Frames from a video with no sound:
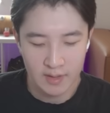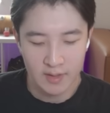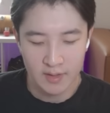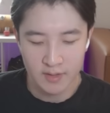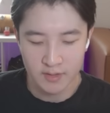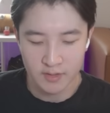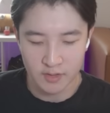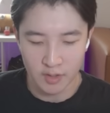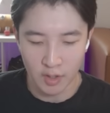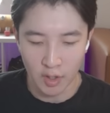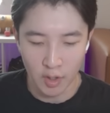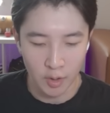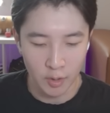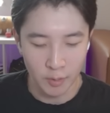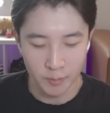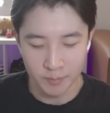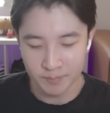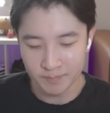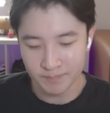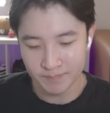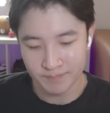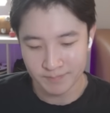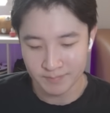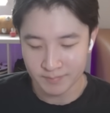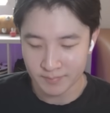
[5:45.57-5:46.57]
So
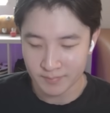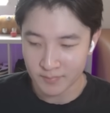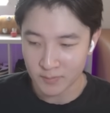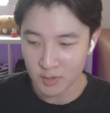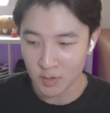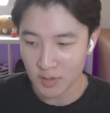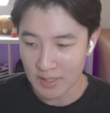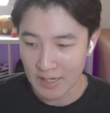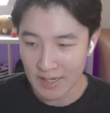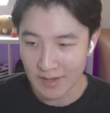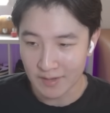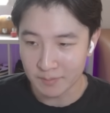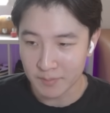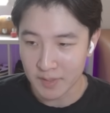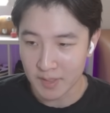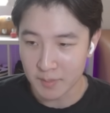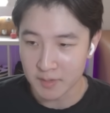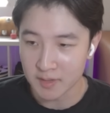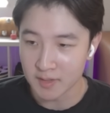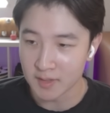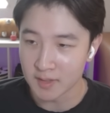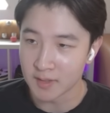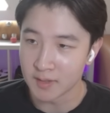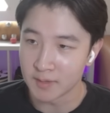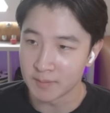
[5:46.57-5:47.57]
you could have
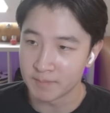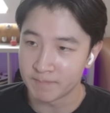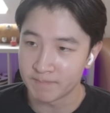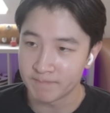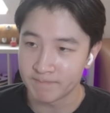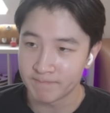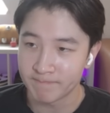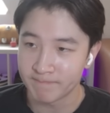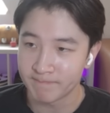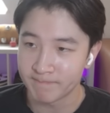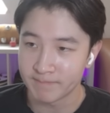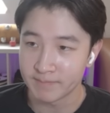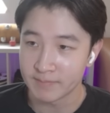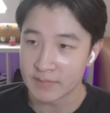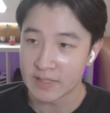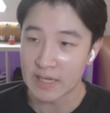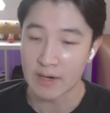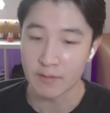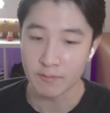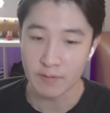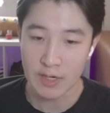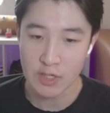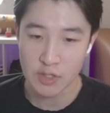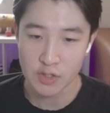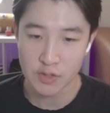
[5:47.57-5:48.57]
maybe,
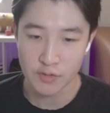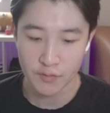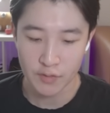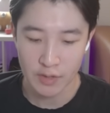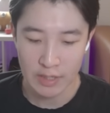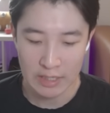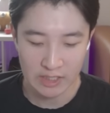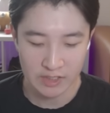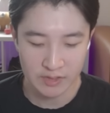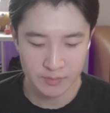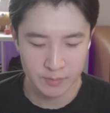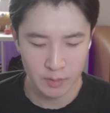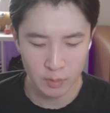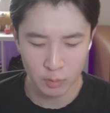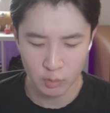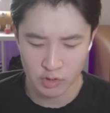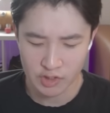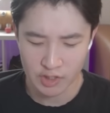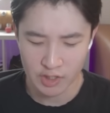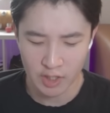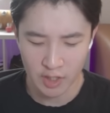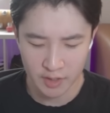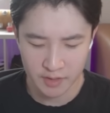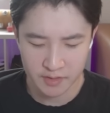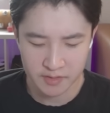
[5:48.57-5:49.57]
yeah, Ranger for Expo, which
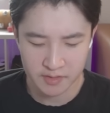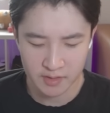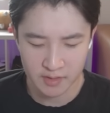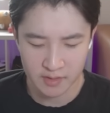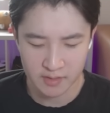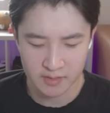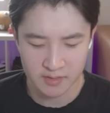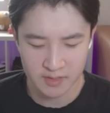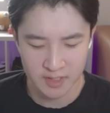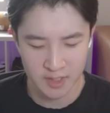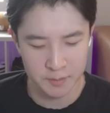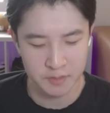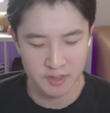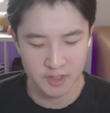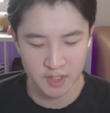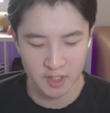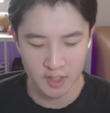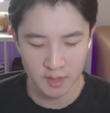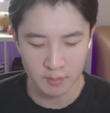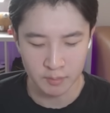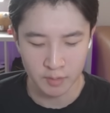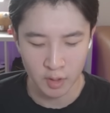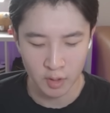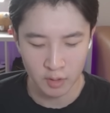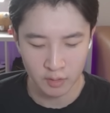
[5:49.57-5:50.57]
honestly seems kind
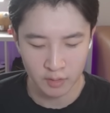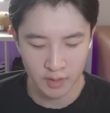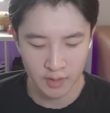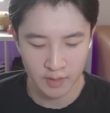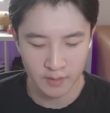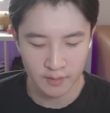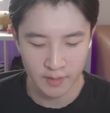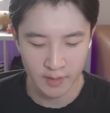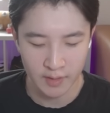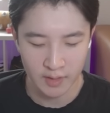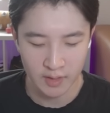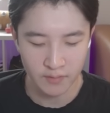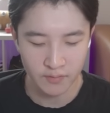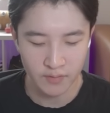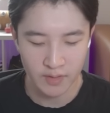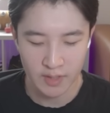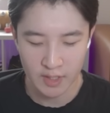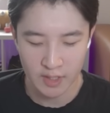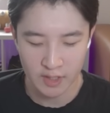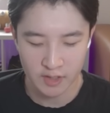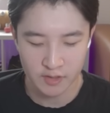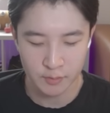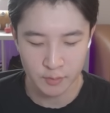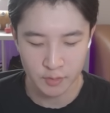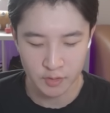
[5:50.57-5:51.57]
of broken. Like, if the
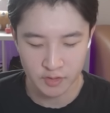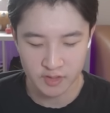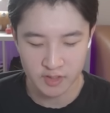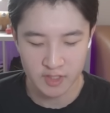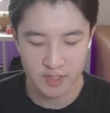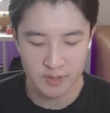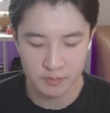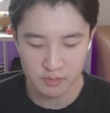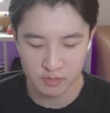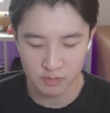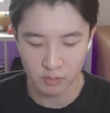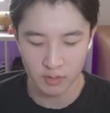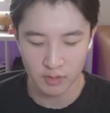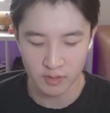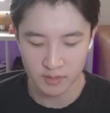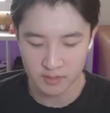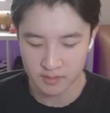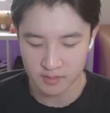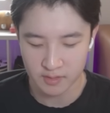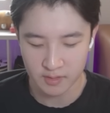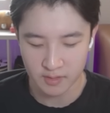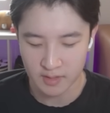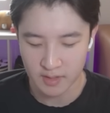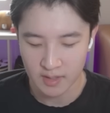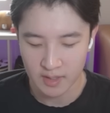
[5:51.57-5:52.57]
Expo just keeps going, it's
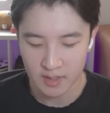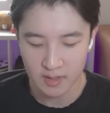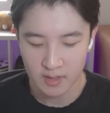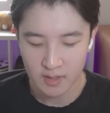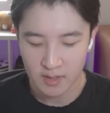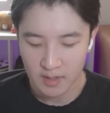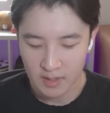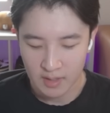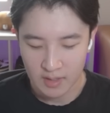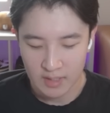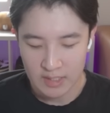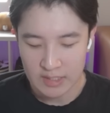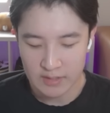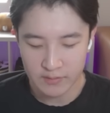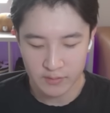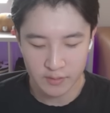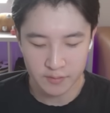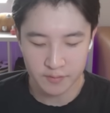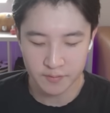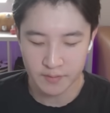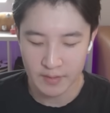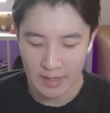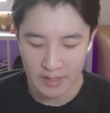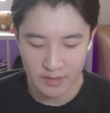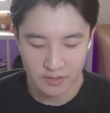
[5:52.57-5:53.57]
going to get even
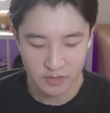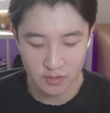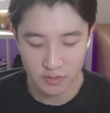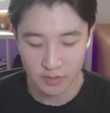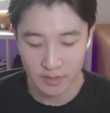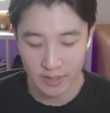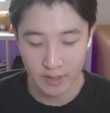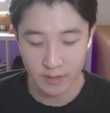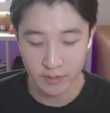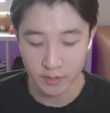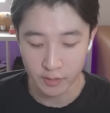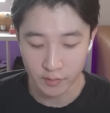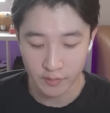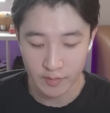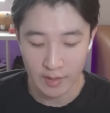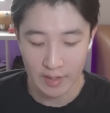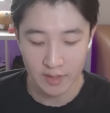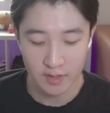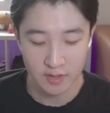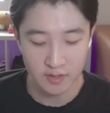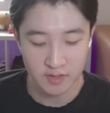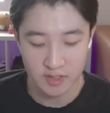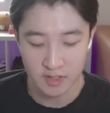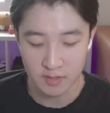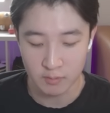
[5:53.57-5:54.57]
faster. I don't know. That
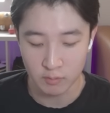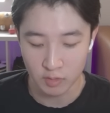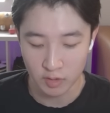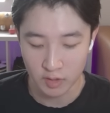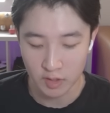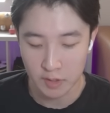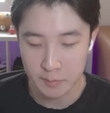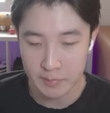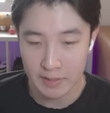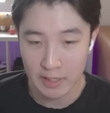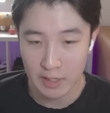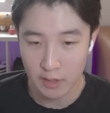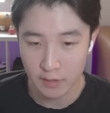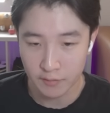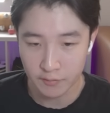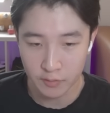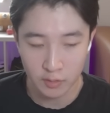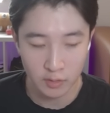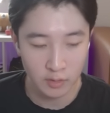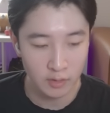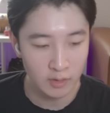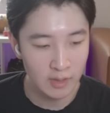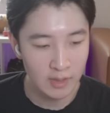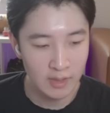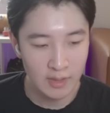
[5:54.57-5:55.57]
could seem really
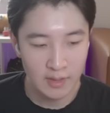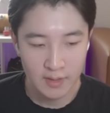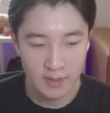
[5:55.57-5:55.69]
powerful.